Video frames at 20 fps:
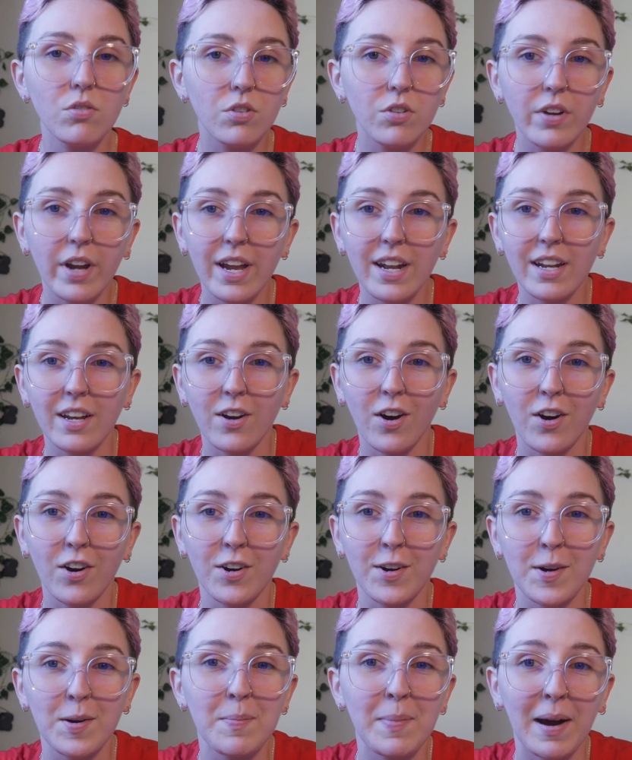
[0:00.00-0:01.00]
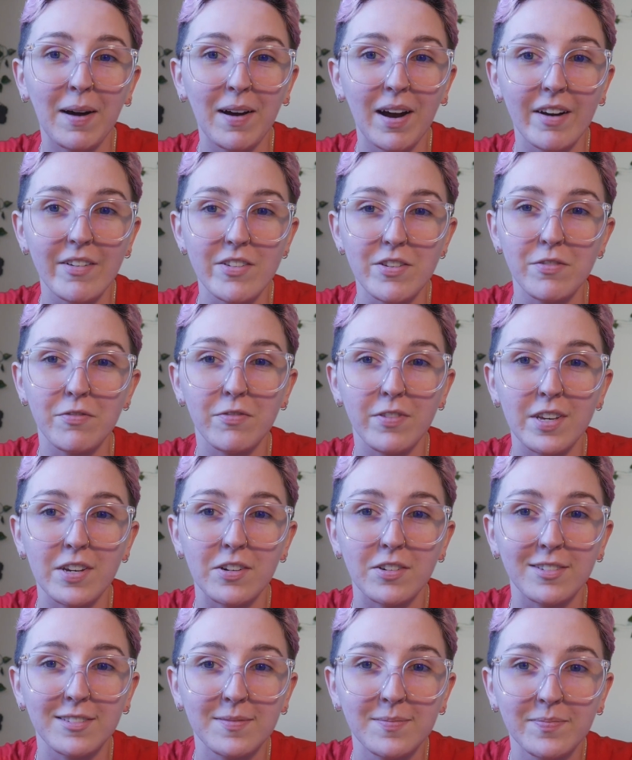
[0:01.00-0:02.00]
creating art about how you
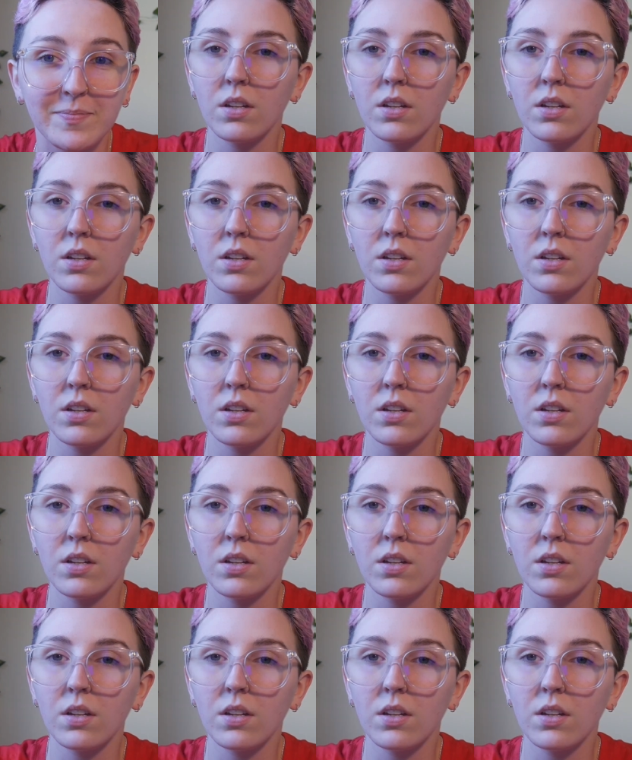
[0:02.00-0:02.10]
feel.